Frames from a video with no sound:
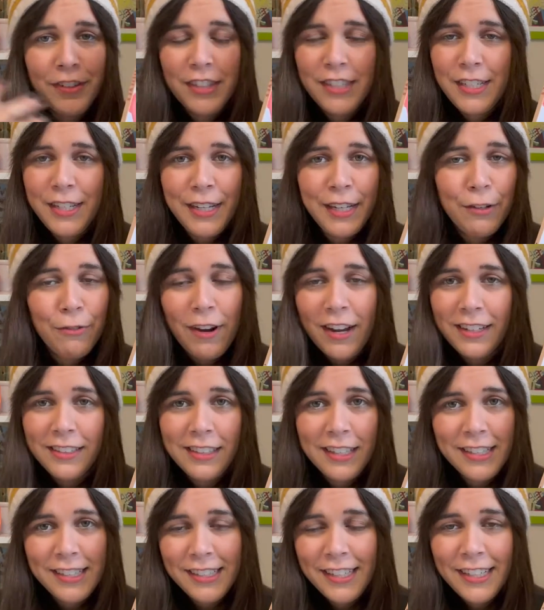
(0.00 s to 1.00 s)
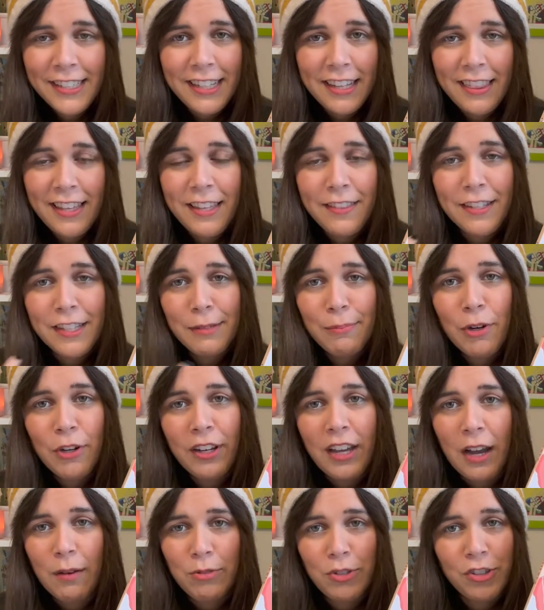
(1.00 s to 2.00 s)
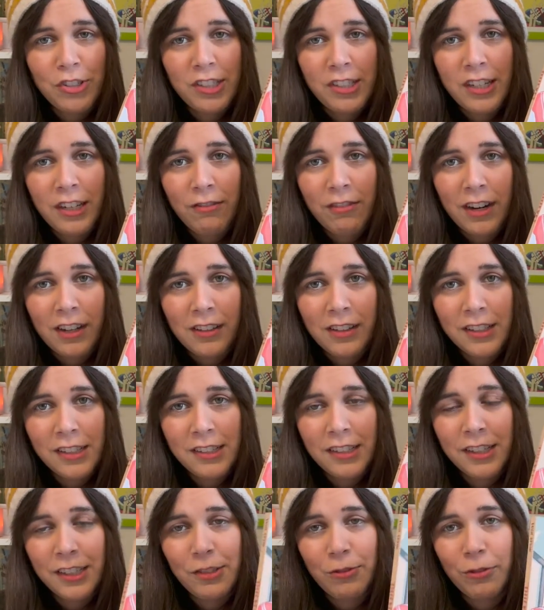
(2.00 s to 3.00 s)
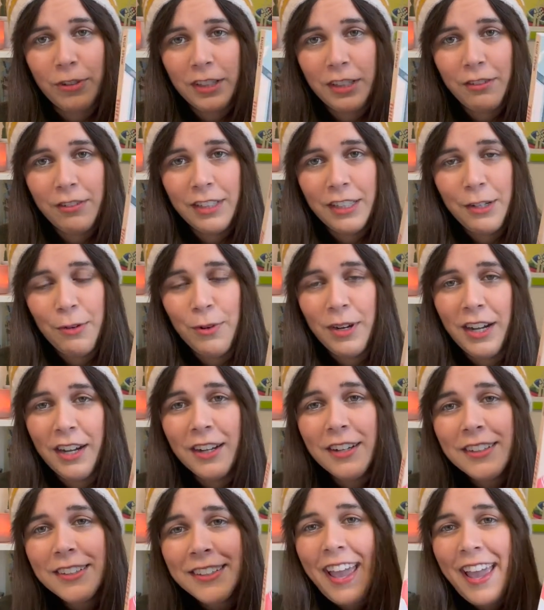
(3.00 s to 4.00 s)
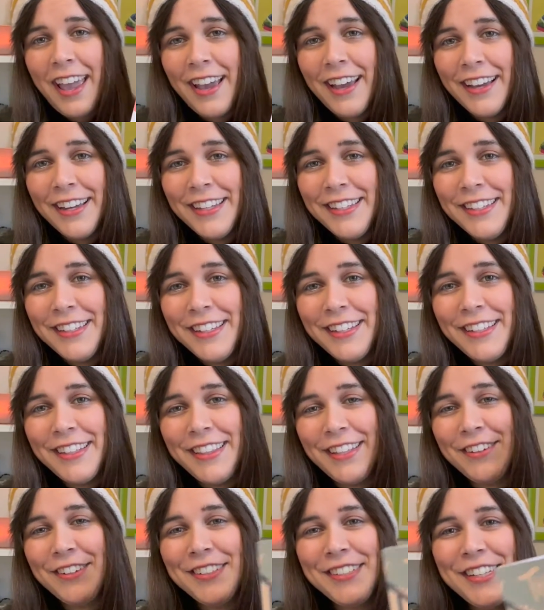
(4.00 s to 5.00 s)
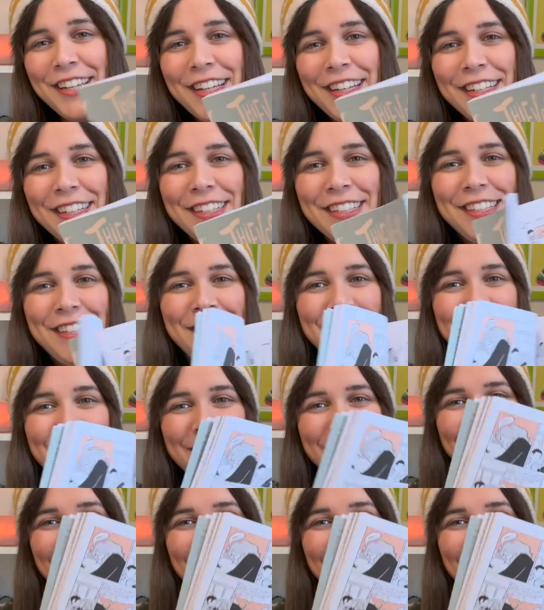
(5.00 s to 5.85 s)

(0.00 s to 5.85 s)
teen recklessness, I think this book captures teen recklessness really well. And there's like a scene,